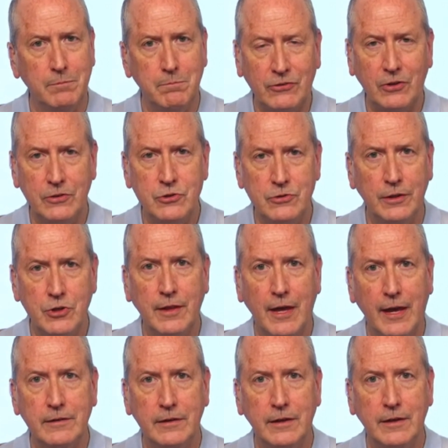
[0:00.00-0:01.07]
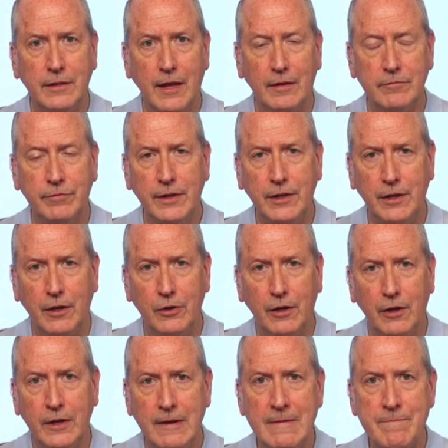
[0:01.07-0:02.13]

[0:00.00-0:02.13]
message in that video.